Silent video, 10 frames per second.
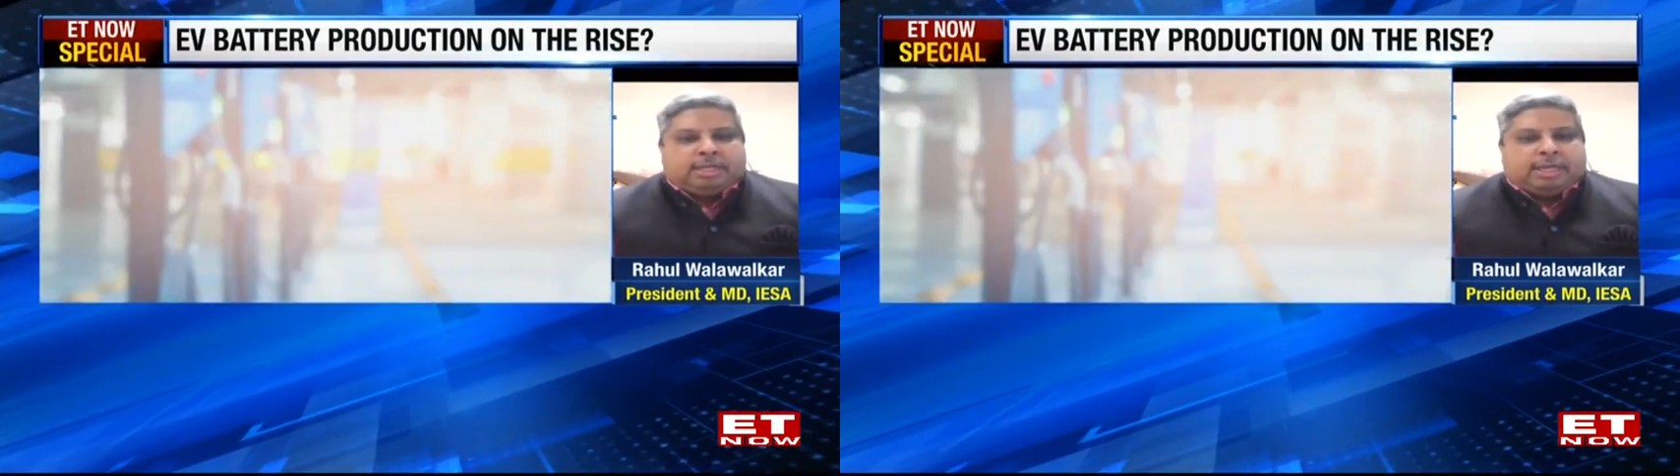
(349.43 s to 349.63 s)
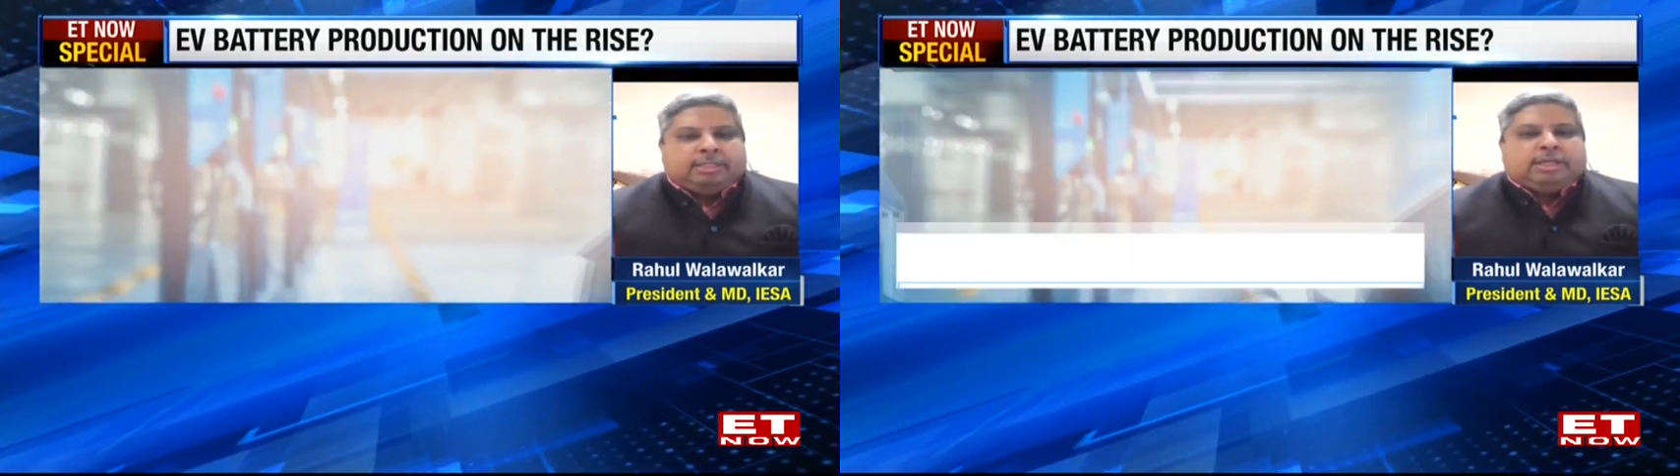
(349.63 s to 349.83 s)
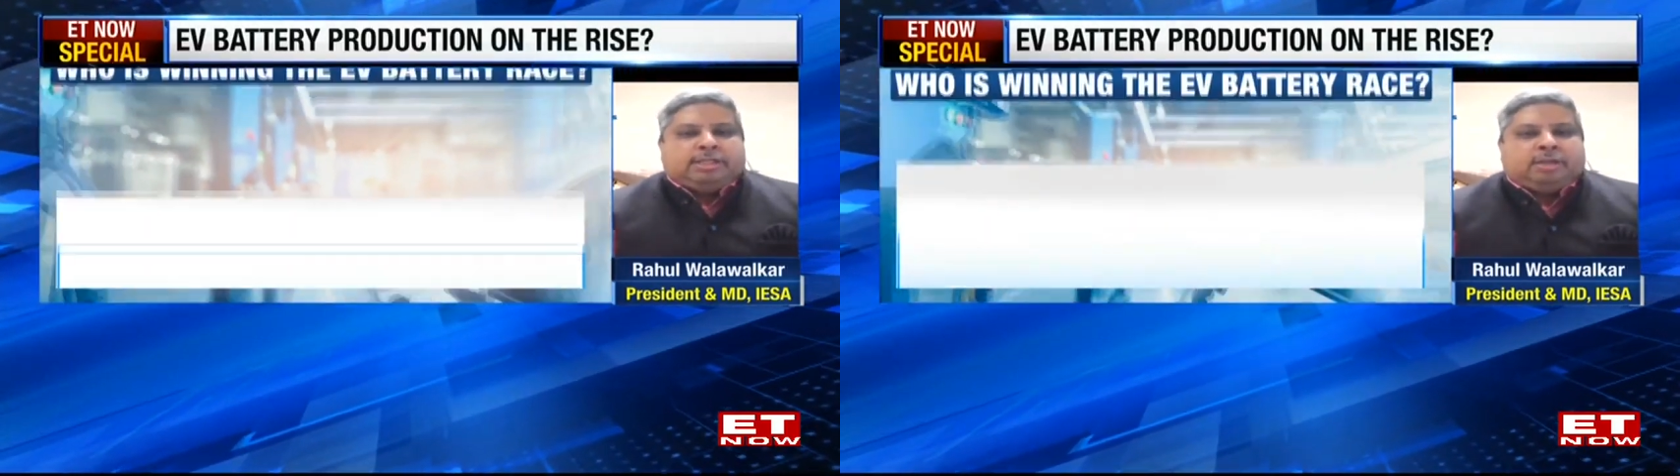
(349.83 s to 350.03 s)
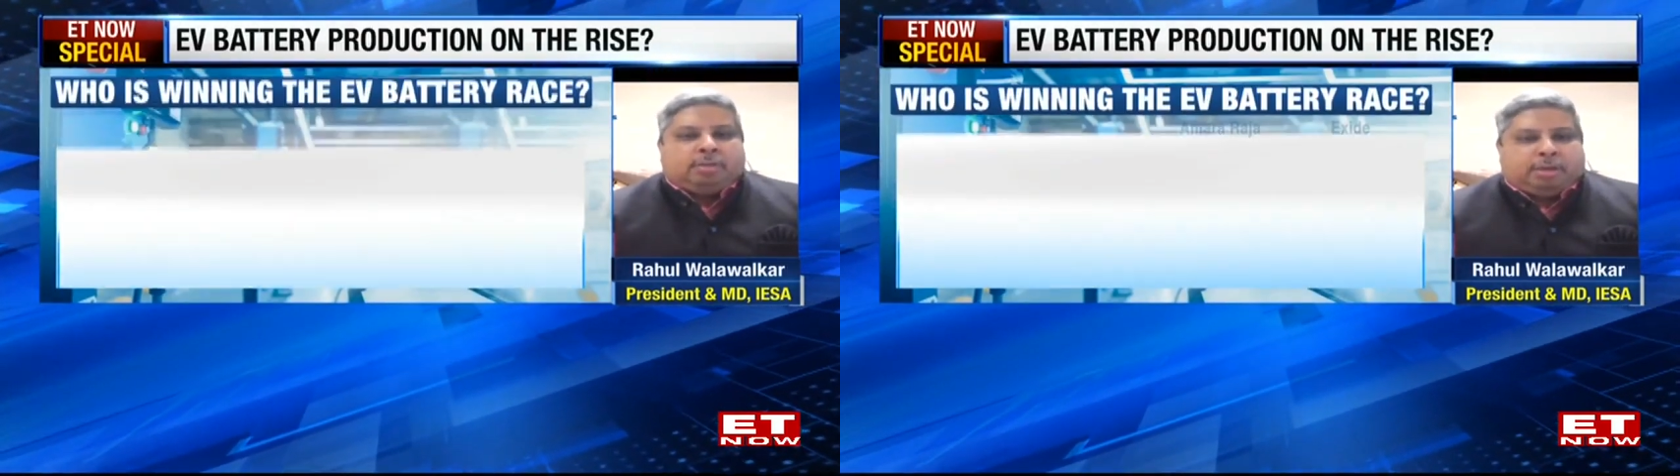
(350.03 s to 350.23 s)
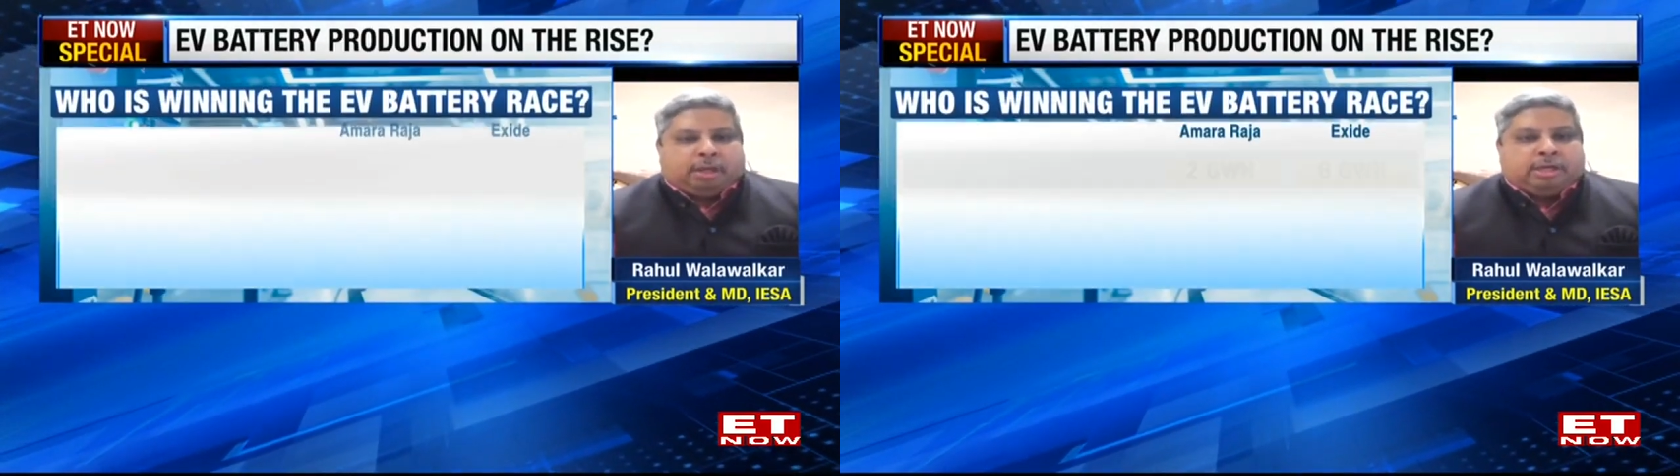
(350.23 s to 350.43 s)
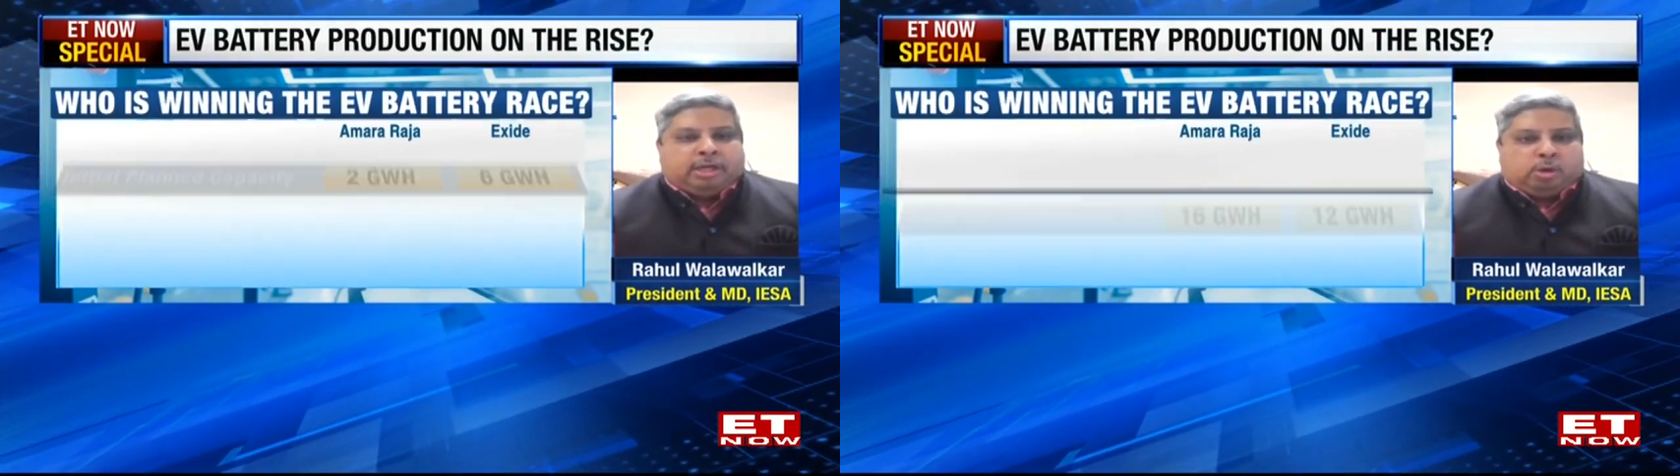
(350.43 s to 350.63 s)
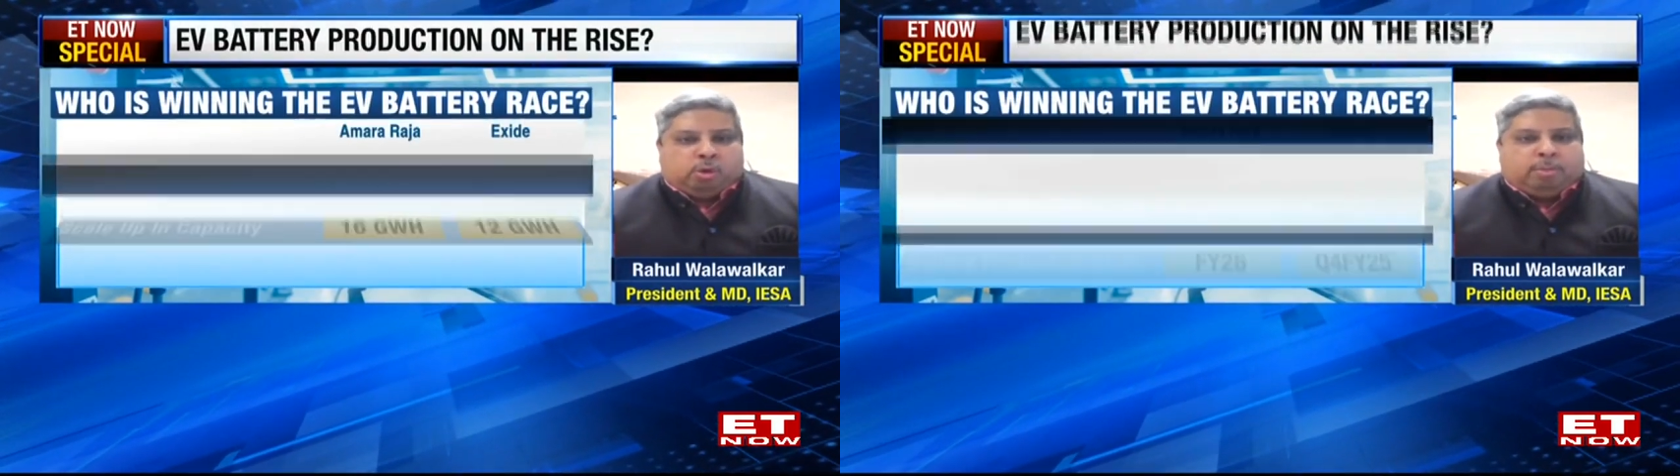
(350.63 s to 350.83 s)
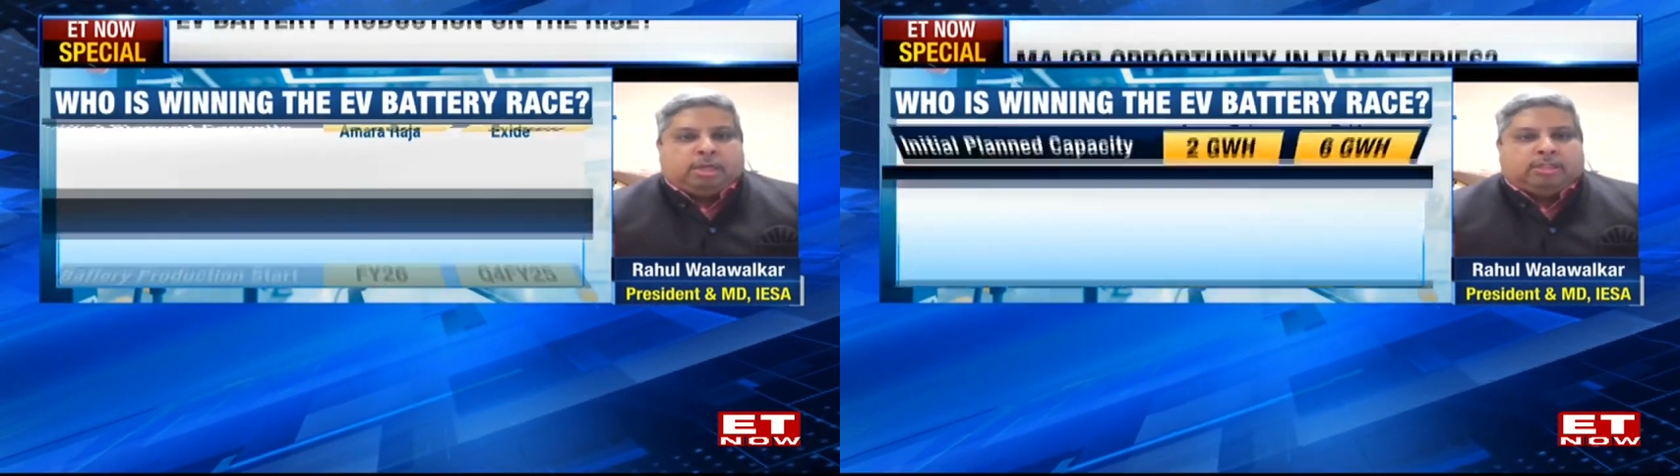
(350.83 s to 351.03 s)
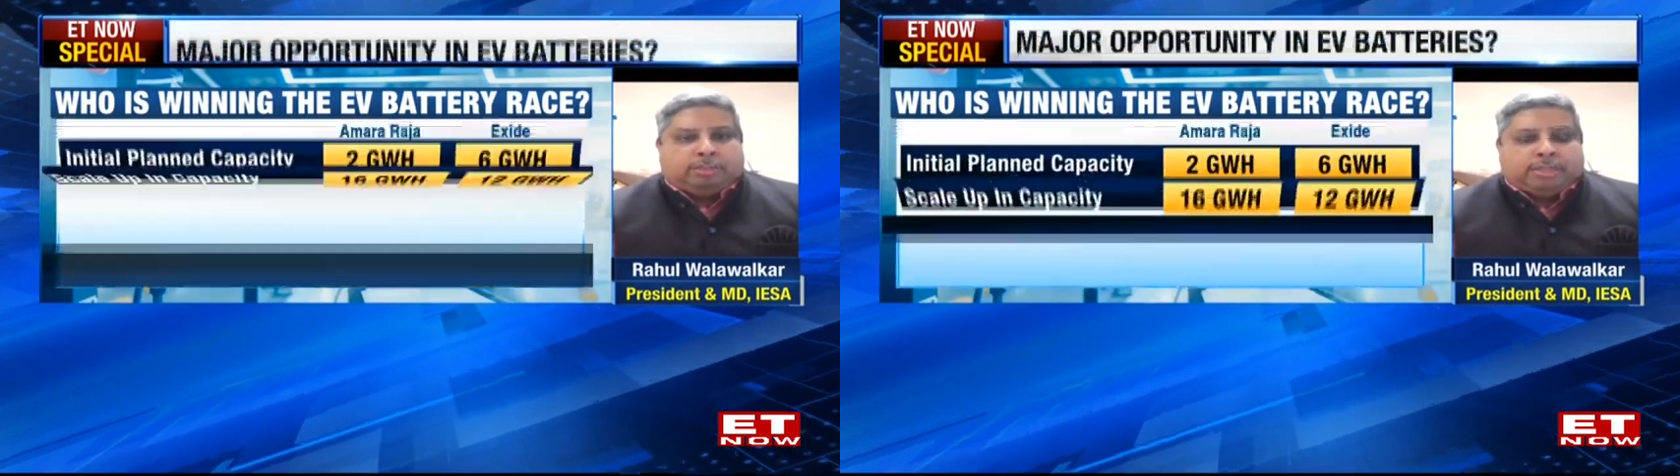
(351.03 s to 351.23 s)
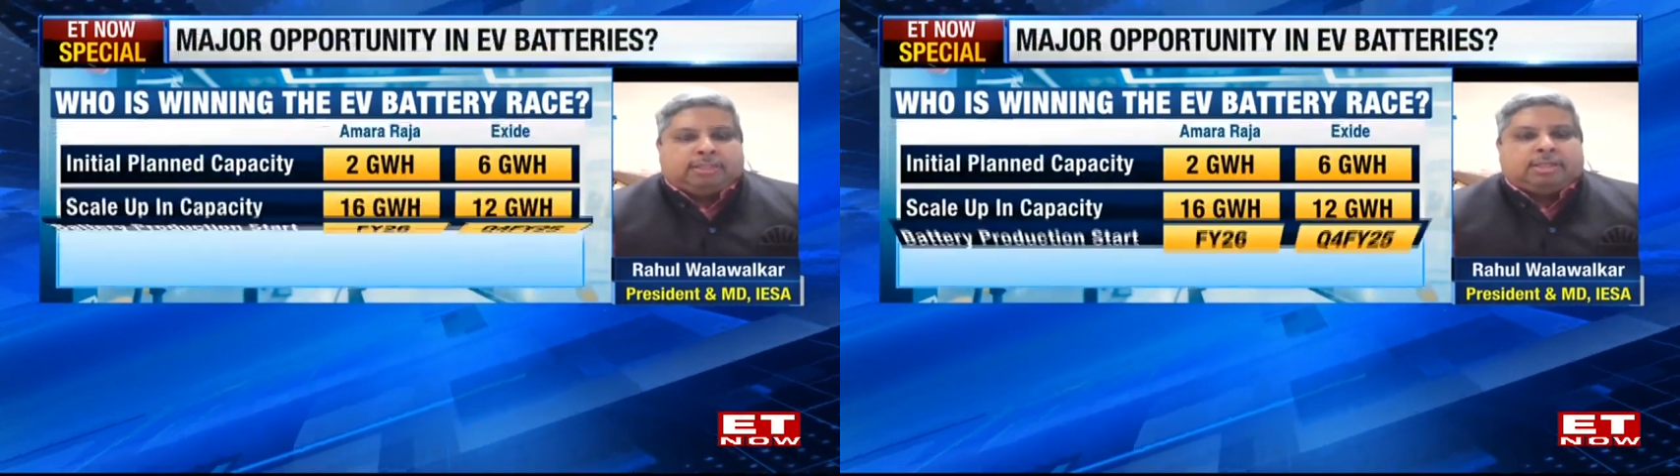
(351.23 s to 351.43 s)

is a disruptor in a global space